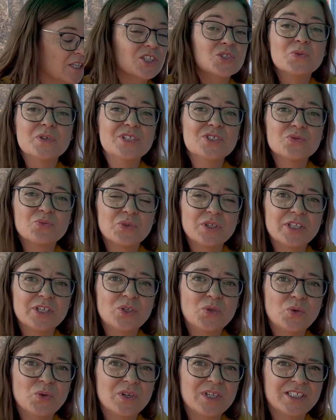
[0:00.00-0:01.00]
This one's really
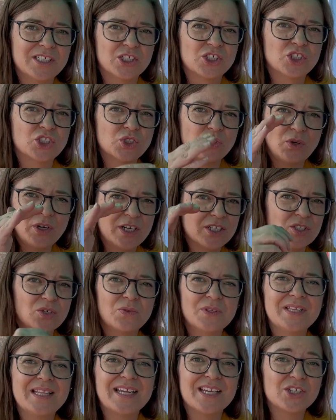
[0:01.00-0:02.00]
cool because it's short. It's
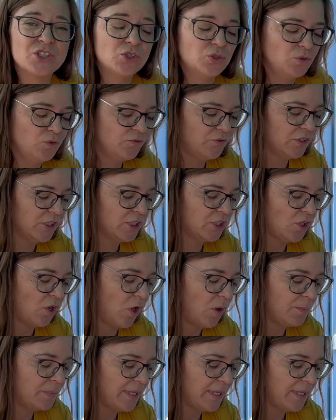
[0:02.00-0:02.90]
only like a 2-foot tall